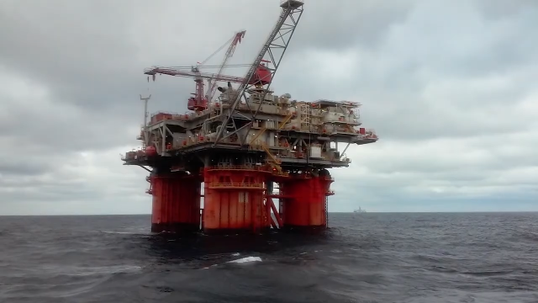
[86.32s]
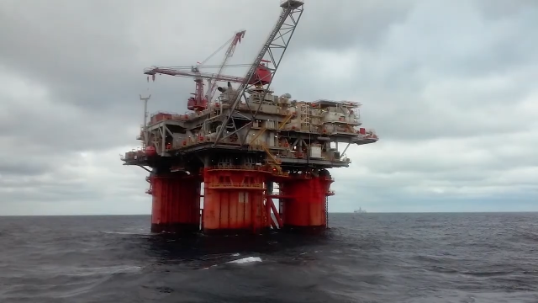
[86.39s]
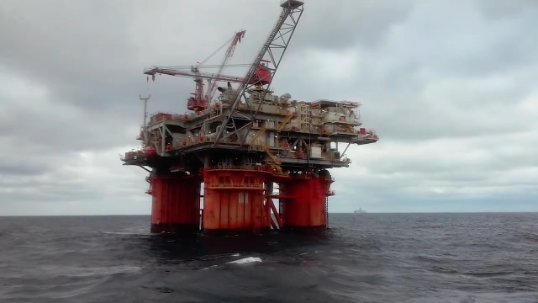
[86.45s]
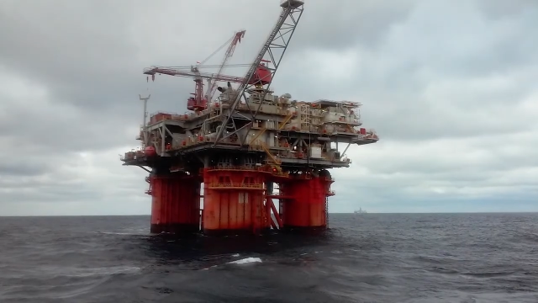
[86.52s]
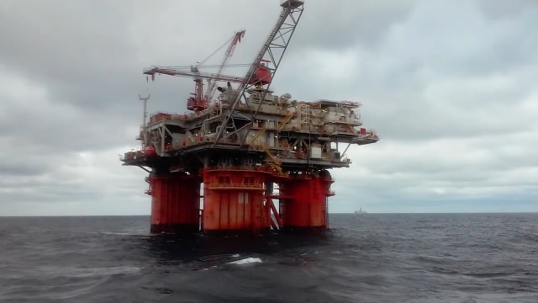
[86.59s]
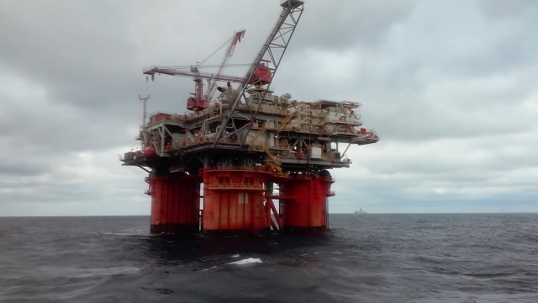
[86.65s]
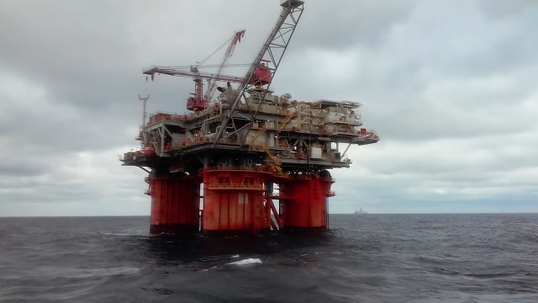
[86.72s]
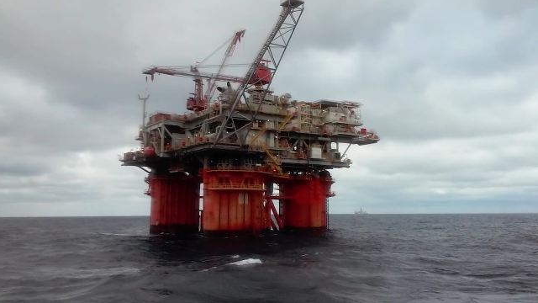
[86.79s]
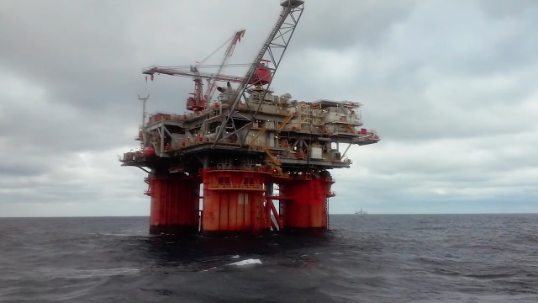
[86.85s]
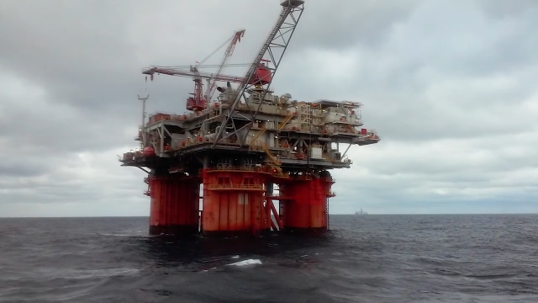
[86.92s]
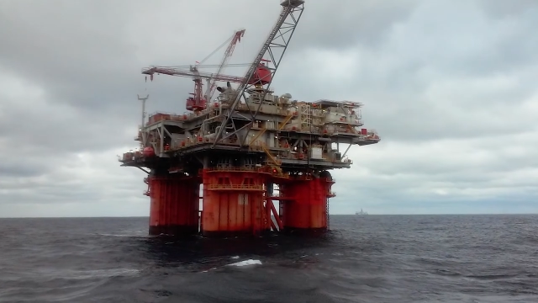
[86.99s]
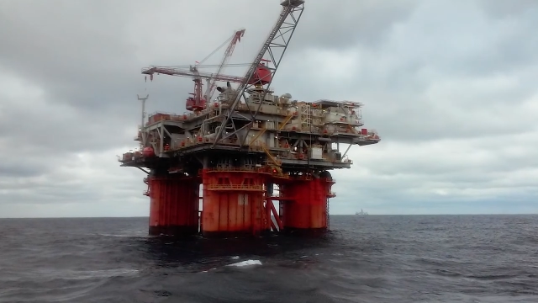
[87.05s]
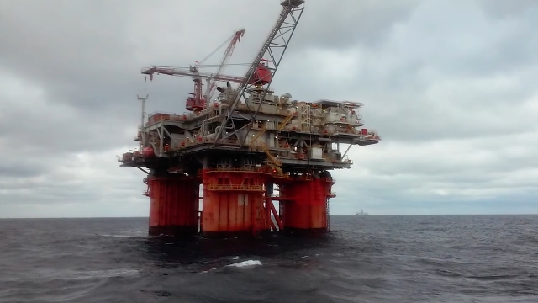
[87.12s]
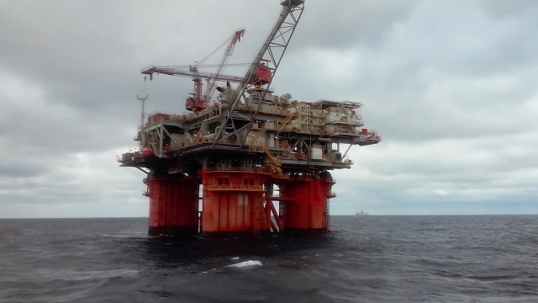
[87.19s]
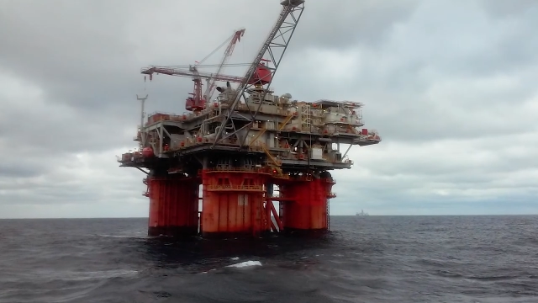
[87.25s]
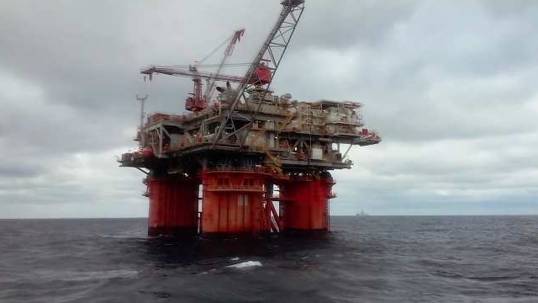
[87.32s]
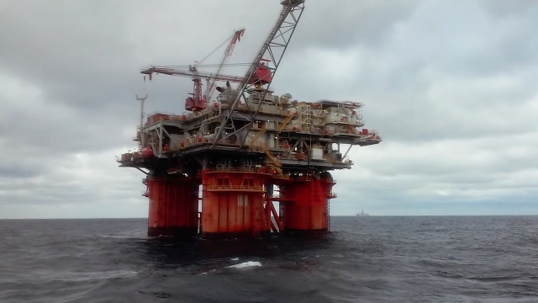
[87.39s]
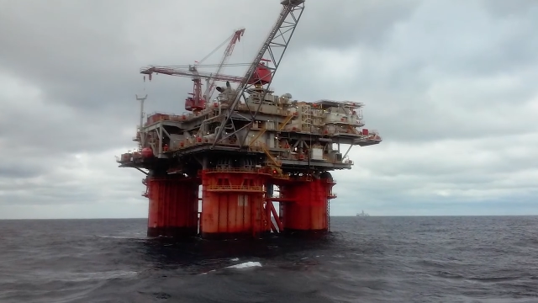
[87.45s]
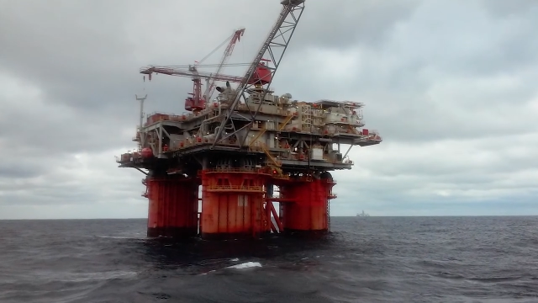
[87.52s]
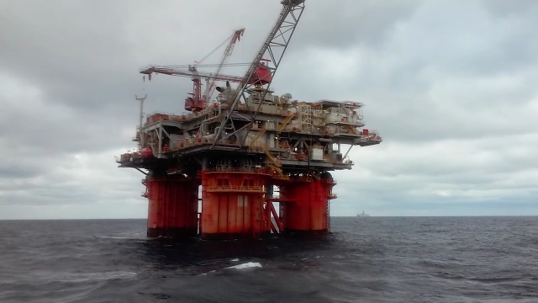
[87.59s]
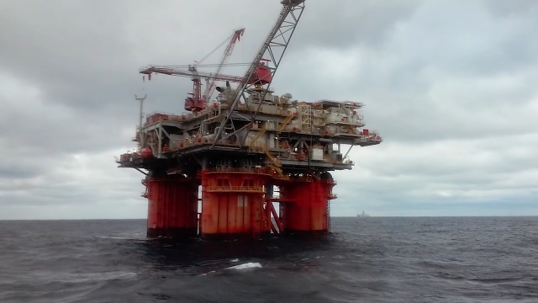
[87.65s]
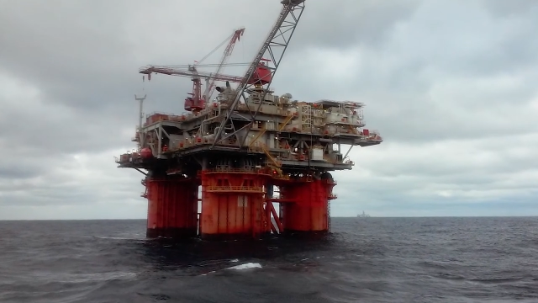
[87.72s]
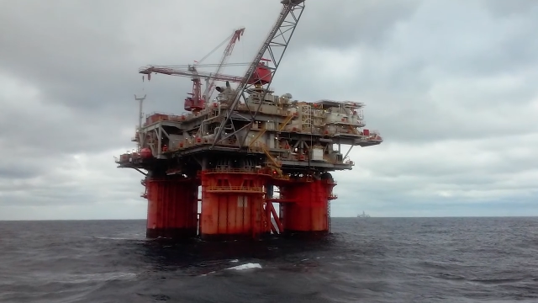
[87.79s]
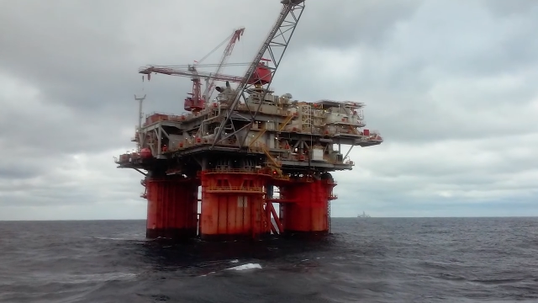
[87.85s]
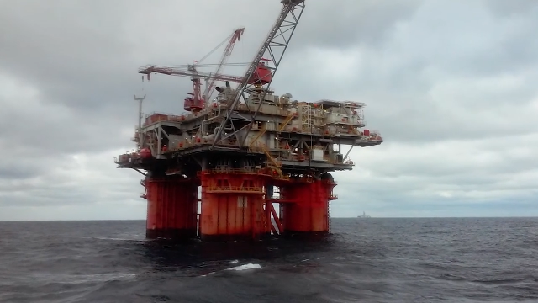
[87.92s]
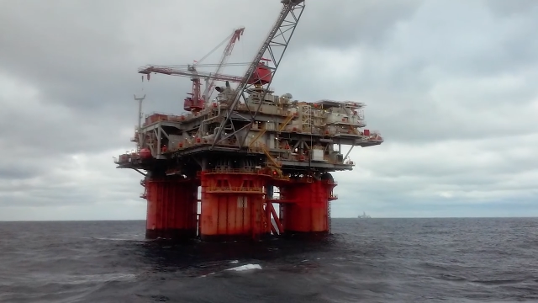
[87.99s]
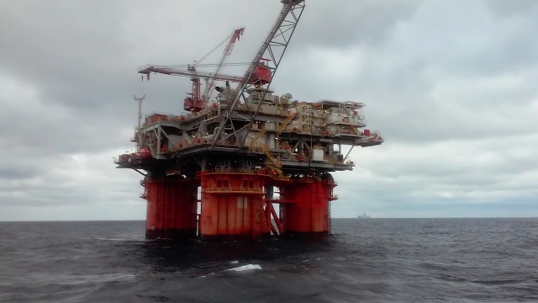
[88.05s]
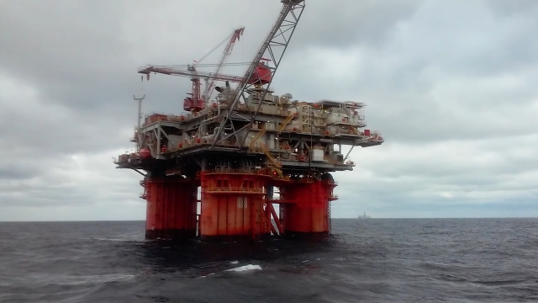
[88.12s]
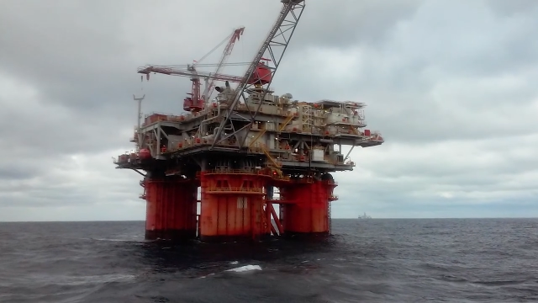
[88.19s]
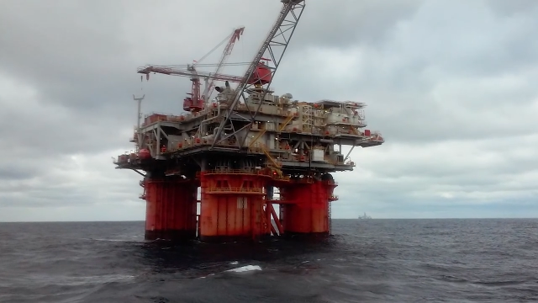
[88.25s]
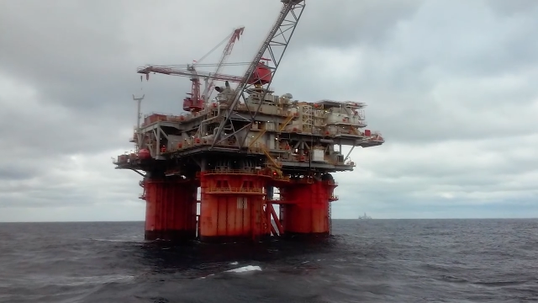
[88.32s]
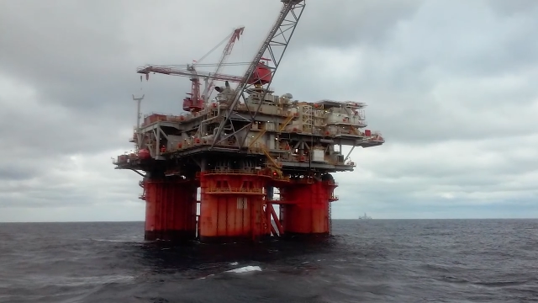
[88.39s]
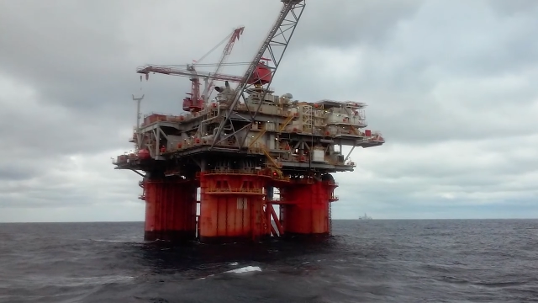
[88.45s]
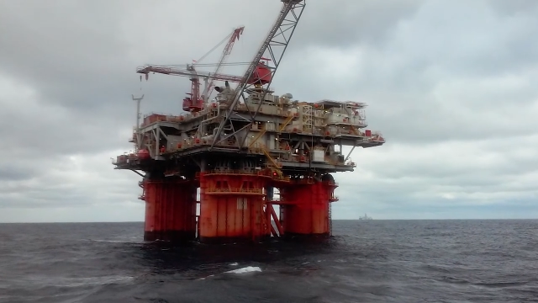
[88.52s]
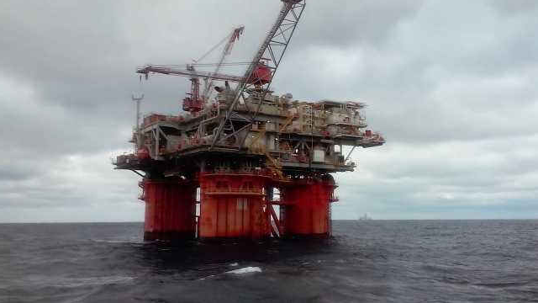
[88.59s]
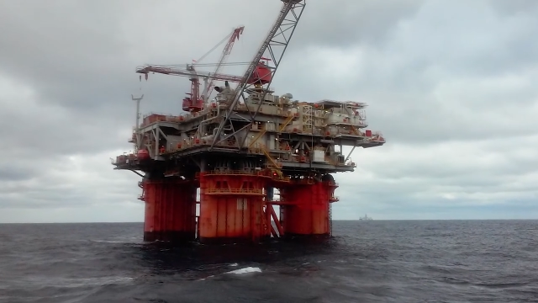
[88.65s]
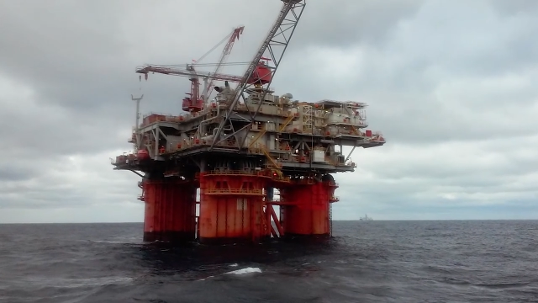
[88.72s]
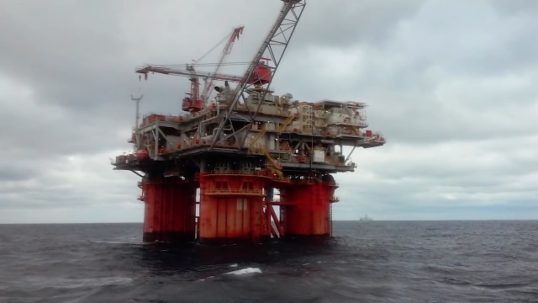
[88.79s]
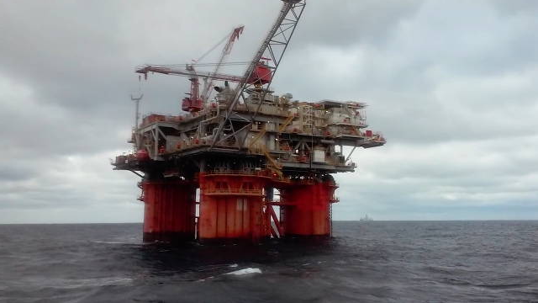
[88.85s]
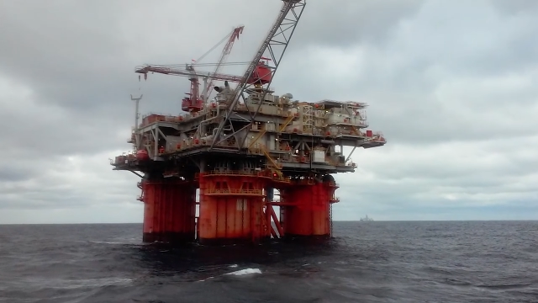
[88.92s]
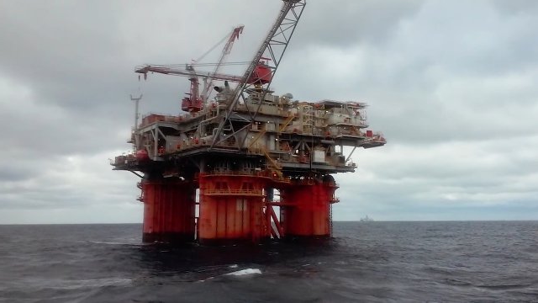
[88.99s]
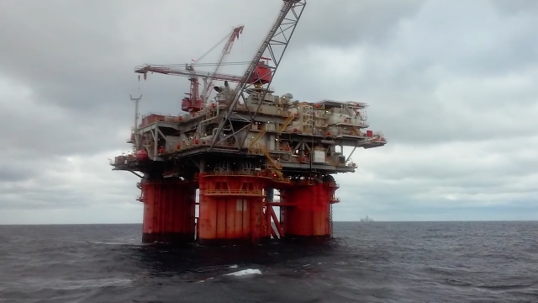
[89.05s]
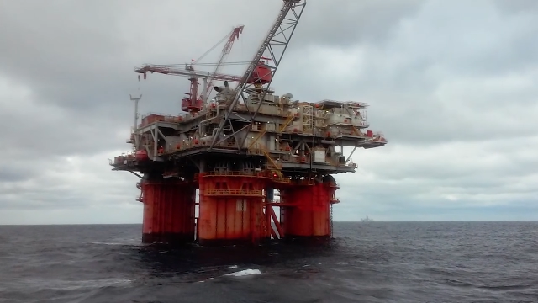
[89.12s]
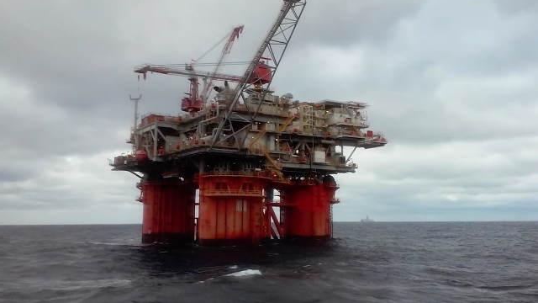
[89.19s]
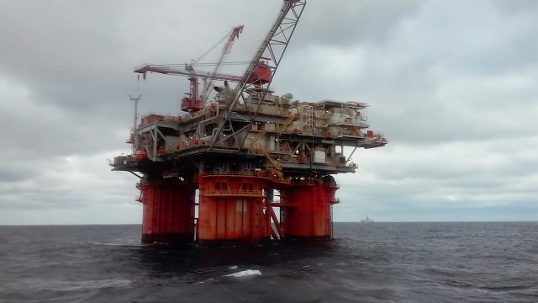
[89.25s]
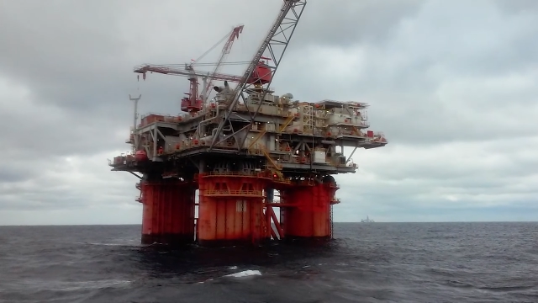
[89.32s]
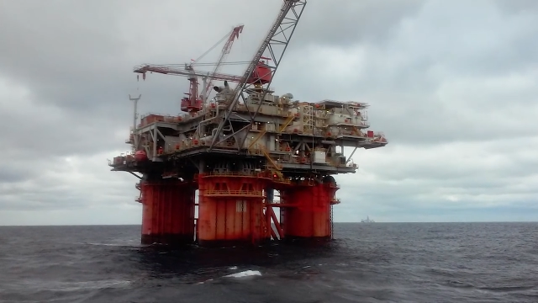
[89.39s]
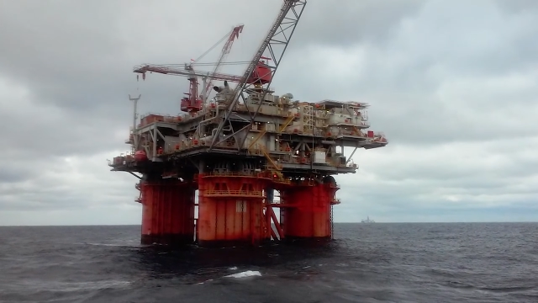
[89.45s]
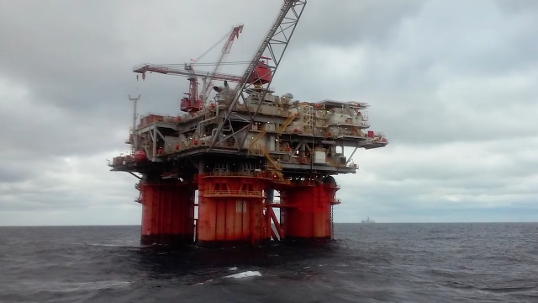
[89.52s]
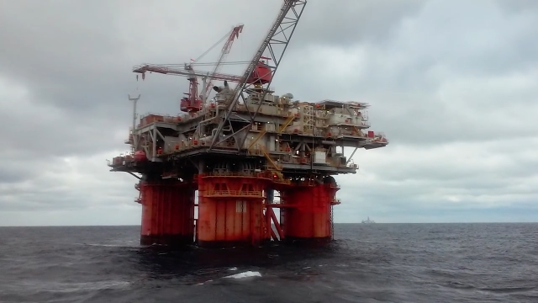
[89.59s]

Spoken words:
[unreadable: no face in view]